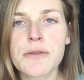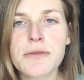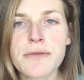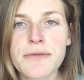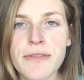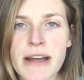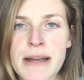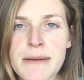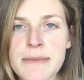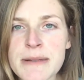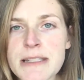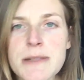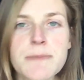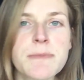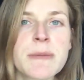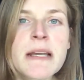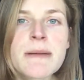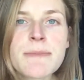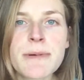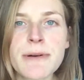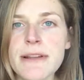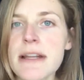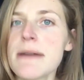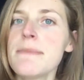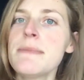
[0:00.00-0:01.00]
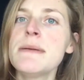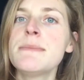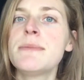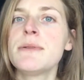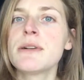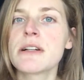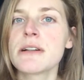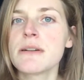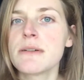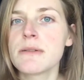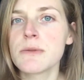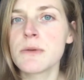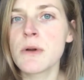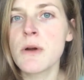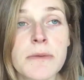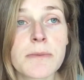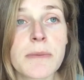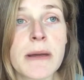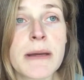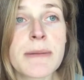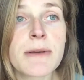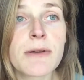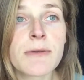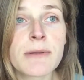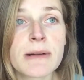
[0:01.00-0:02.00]
famous people that people can
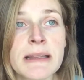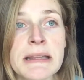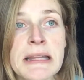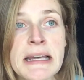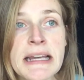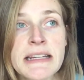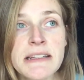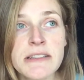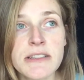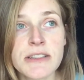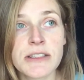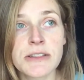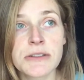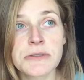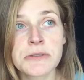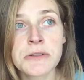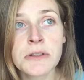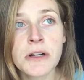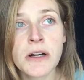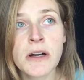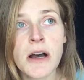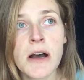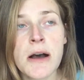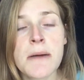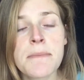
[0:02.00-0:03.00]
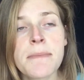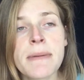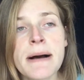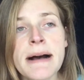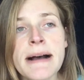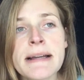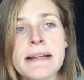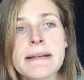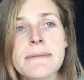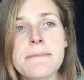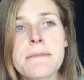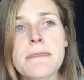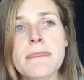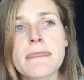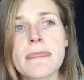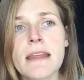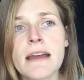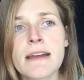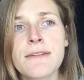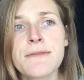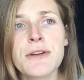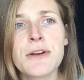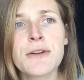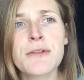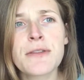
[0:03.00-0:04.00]
maybe relate to. But
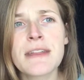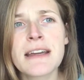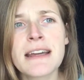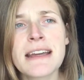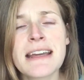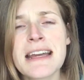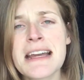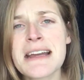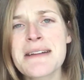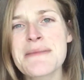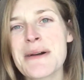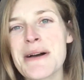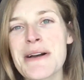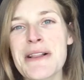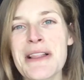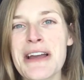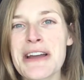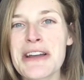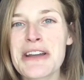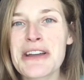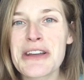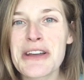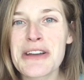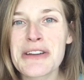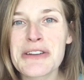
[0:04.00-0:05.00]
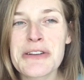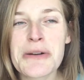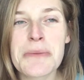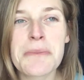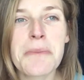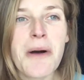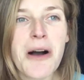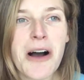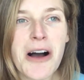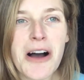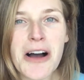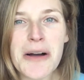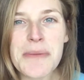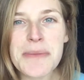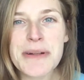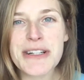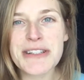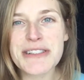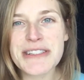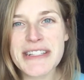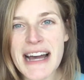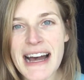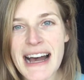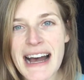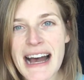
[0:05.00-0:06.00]
if you're thinking about like your mom or
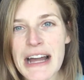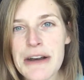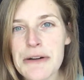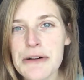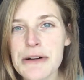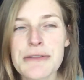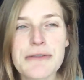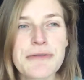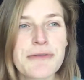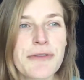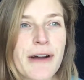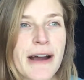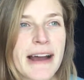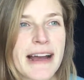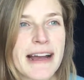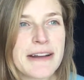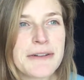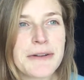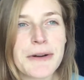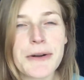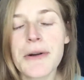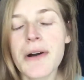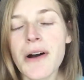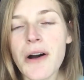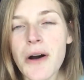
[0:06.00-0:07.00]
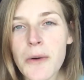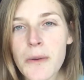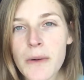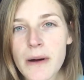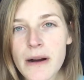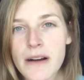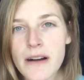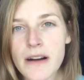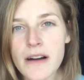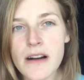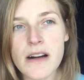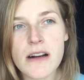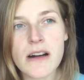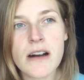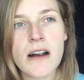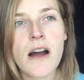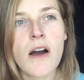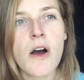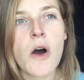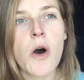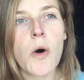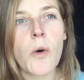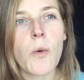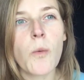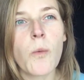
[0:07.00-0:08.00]
your dad or a friend or a coworker,
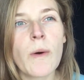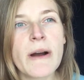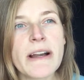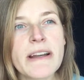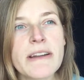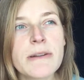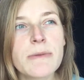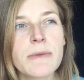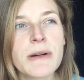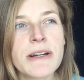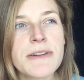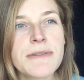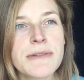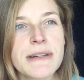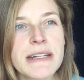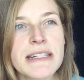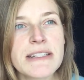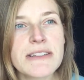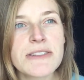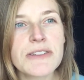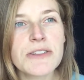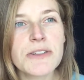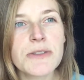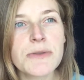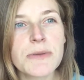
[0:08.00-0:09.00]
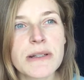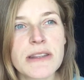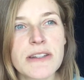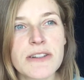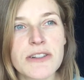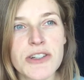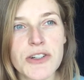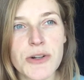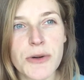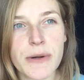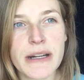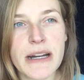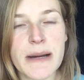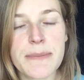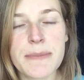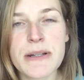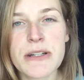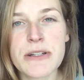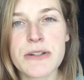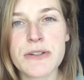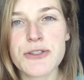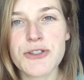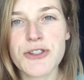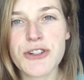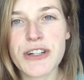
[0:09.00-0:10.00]
what you need to do when they're showing up in
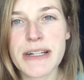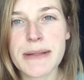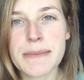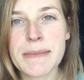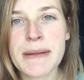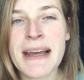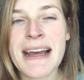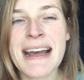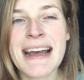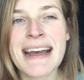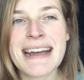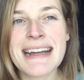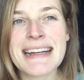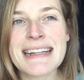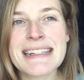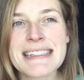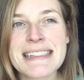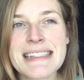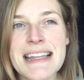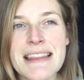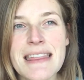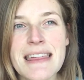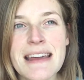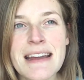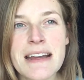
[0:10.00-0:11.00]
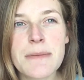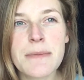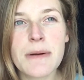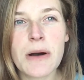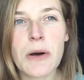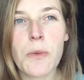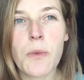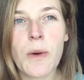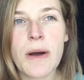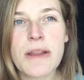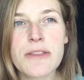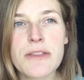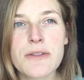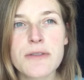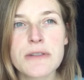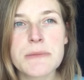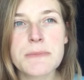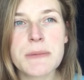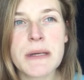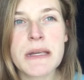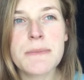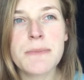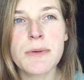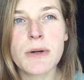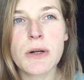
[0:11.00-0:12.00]
your dream is think about what those
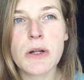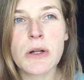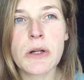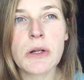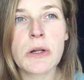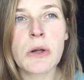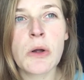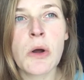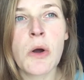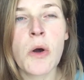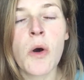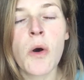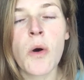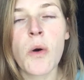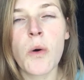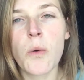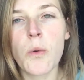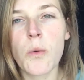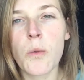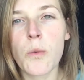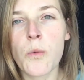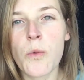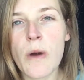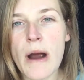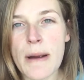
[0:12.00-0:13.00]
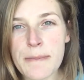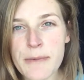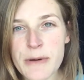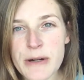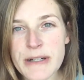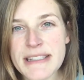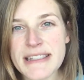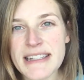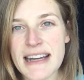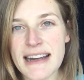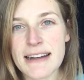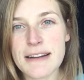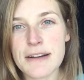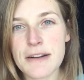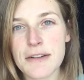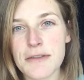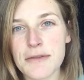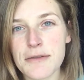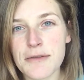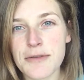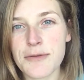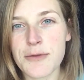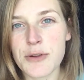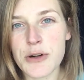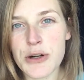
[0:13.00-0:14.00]
people represent
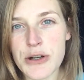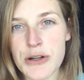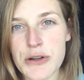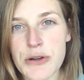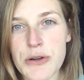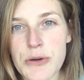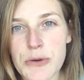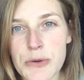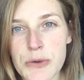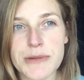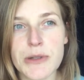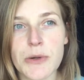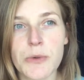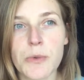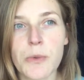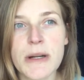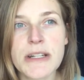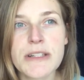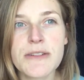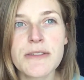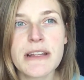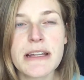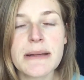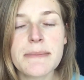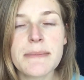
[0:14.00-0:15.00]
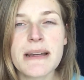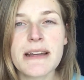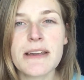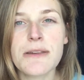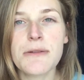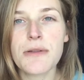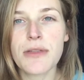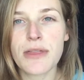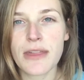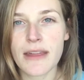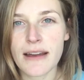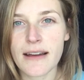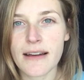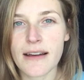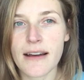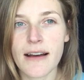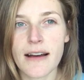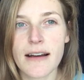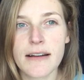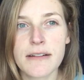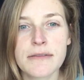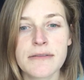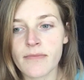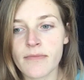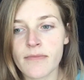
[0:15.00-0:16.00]
for you. So what do they make you think
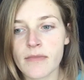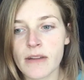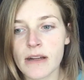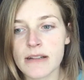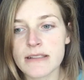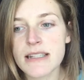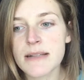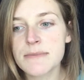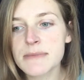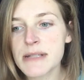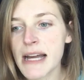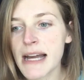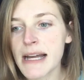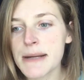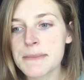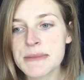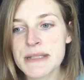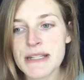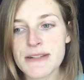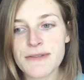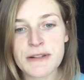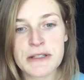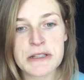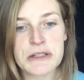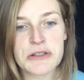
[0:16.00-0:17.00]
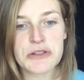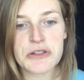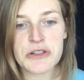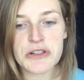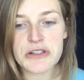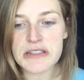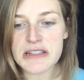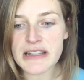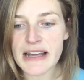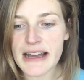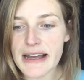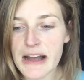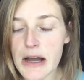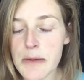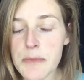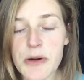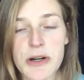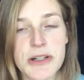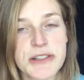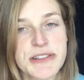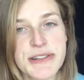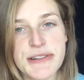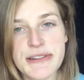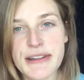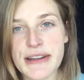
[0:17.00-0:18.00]
of? Sometimes if it's just like a
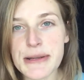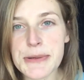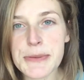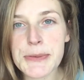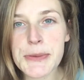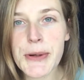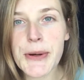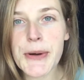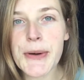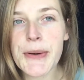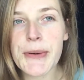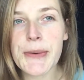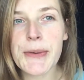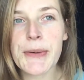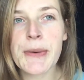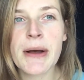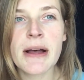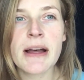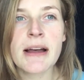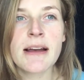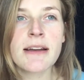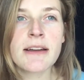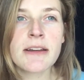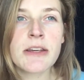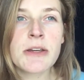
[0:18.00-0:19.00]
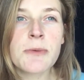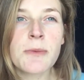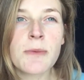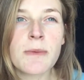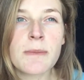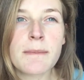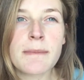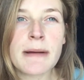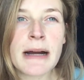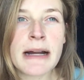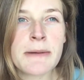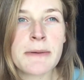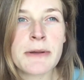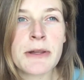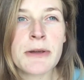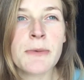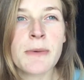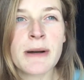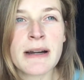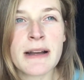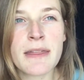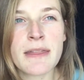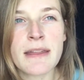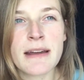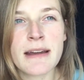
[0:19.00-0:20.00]
person that you know, you
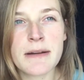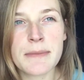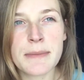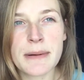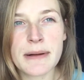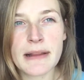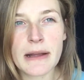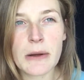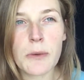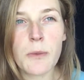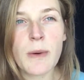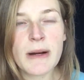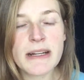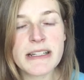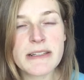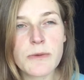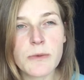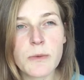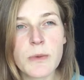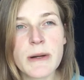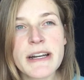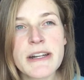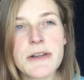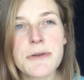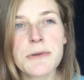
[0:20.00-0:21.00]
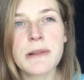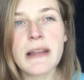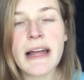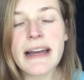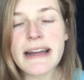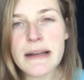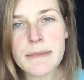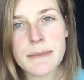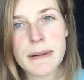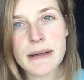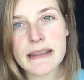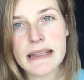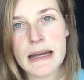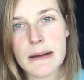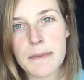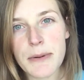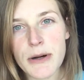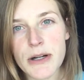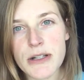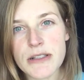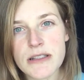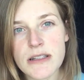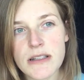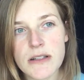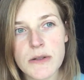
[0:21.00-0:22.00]
want to think about like what do you like about that
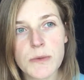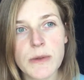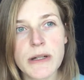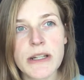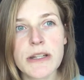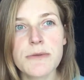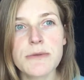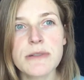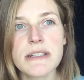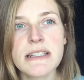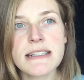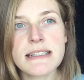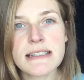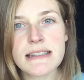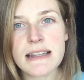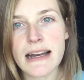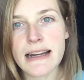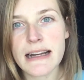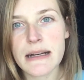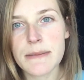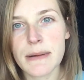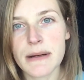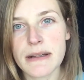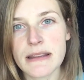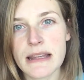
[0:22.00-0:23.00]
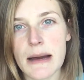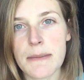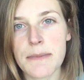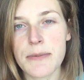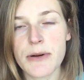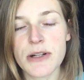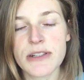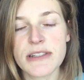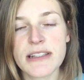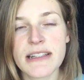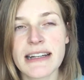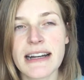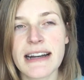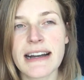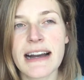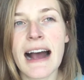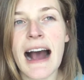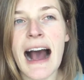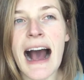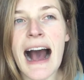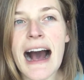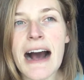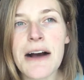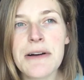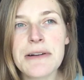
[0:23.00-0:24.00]
person? What do you dislike about that person? And
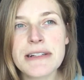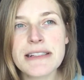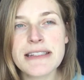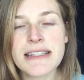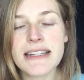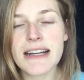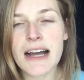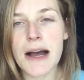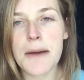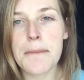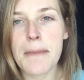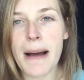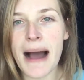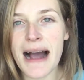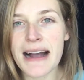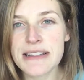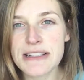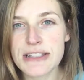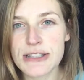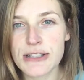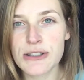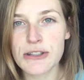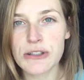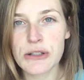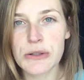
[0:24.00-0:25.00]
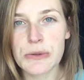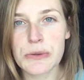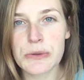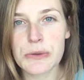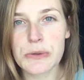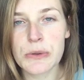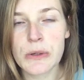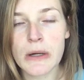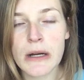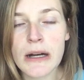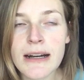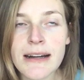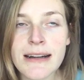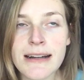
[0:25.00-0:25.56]
how does it come back to you?